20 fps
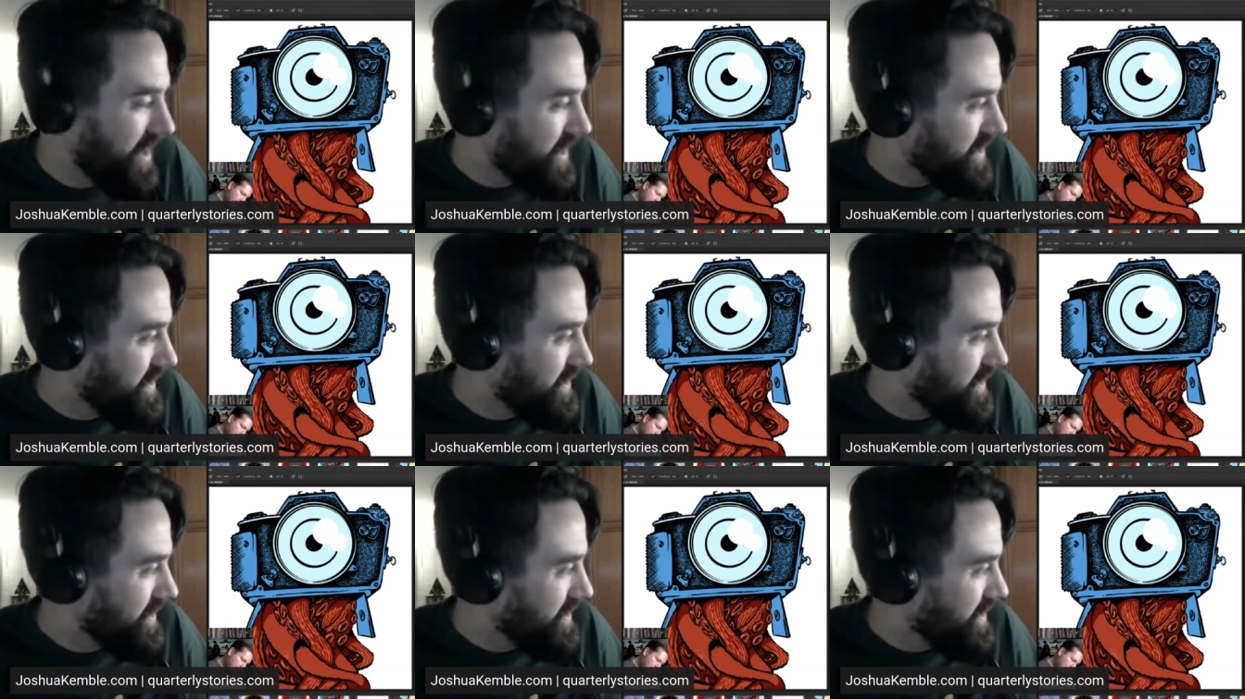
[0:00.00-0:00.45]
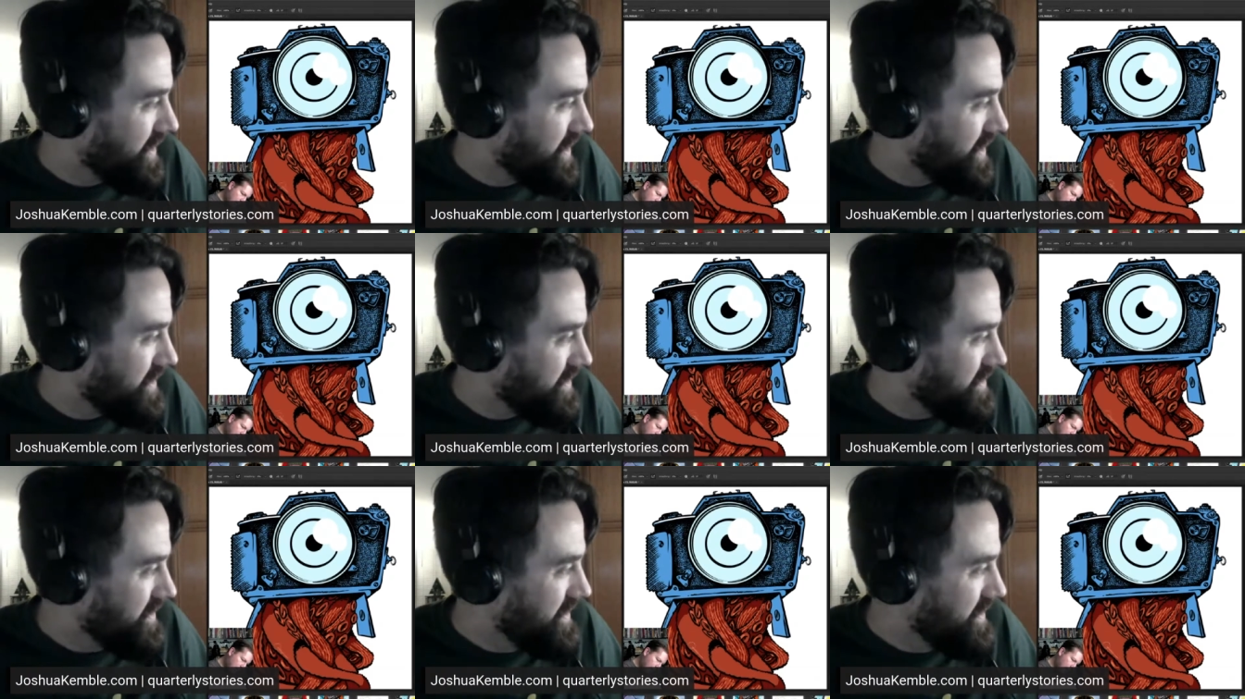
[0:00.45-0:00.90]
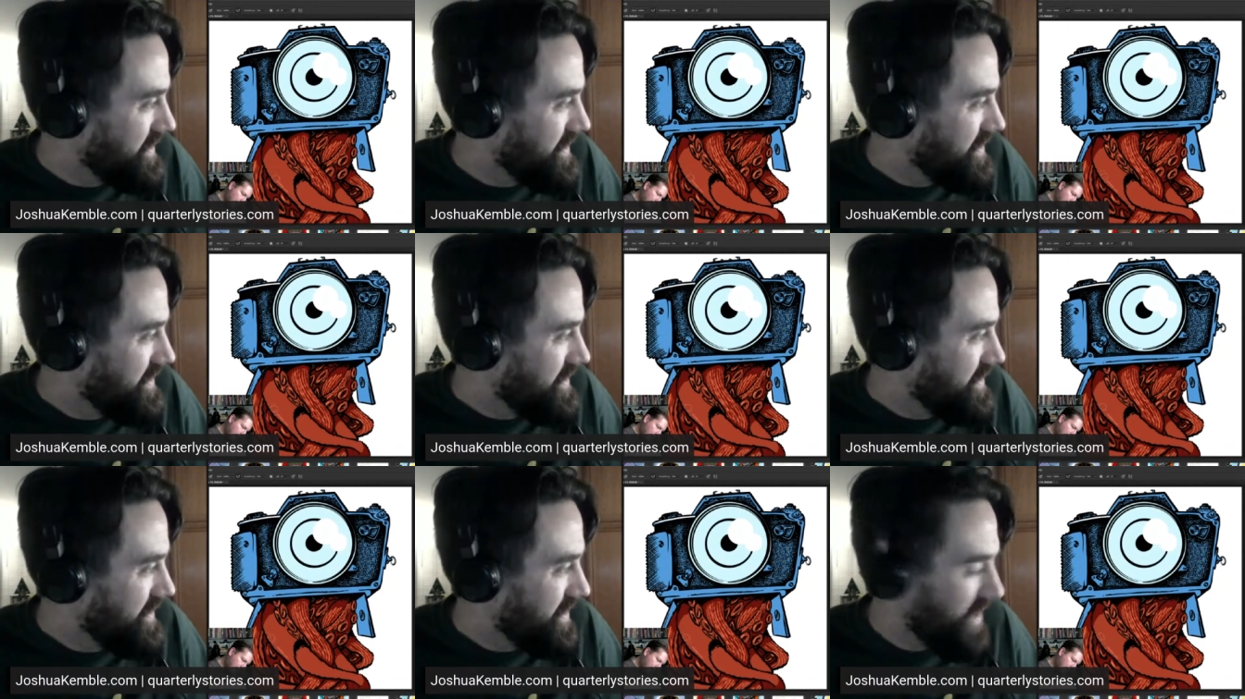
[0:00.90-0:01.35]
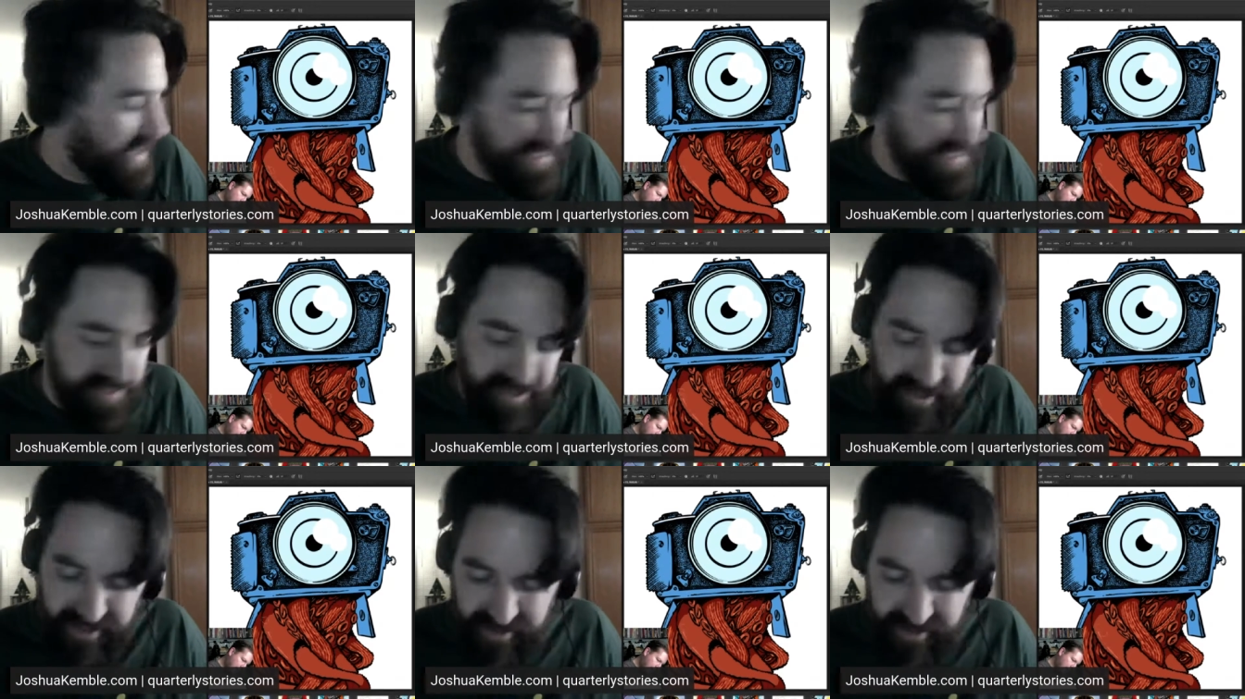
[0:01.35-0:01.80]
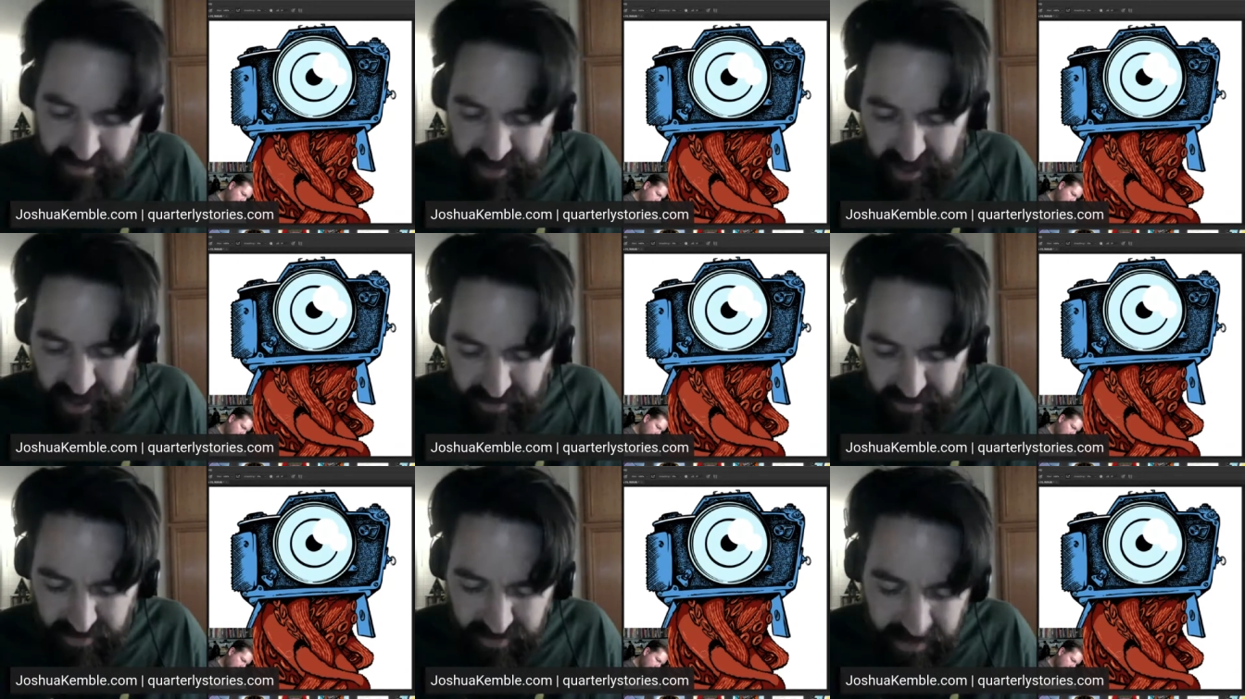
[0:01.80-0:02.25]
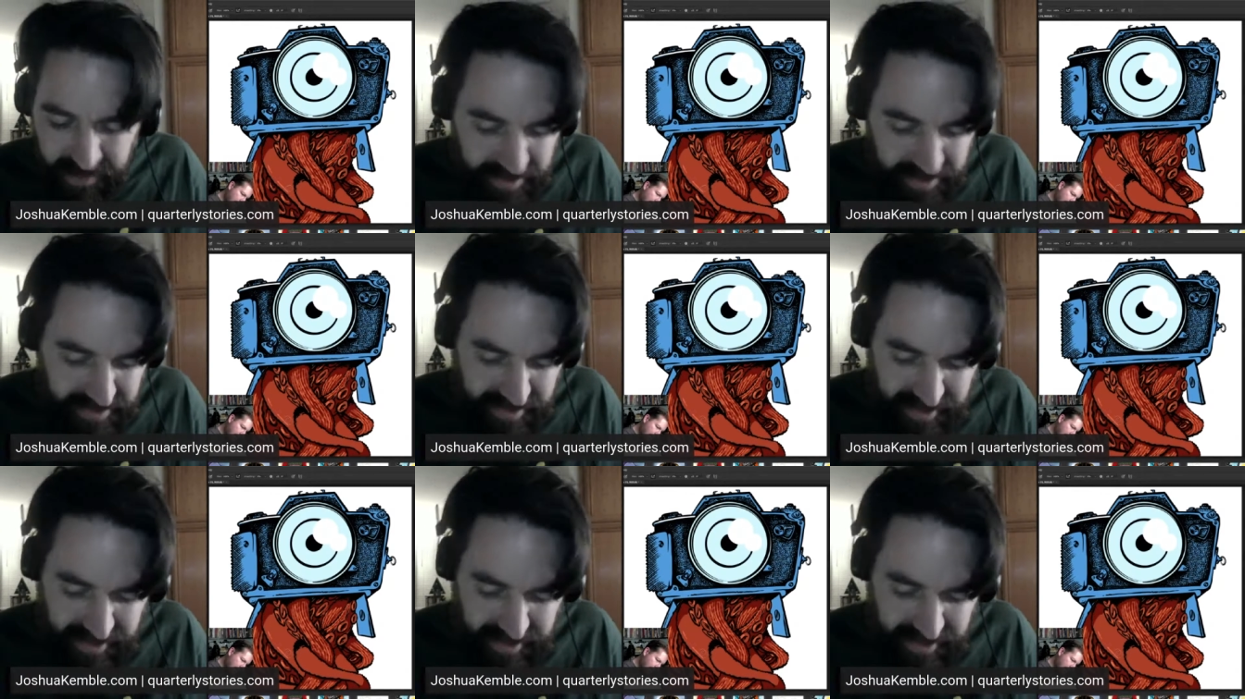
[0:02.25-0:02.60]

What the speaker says: Like I saw somebody I really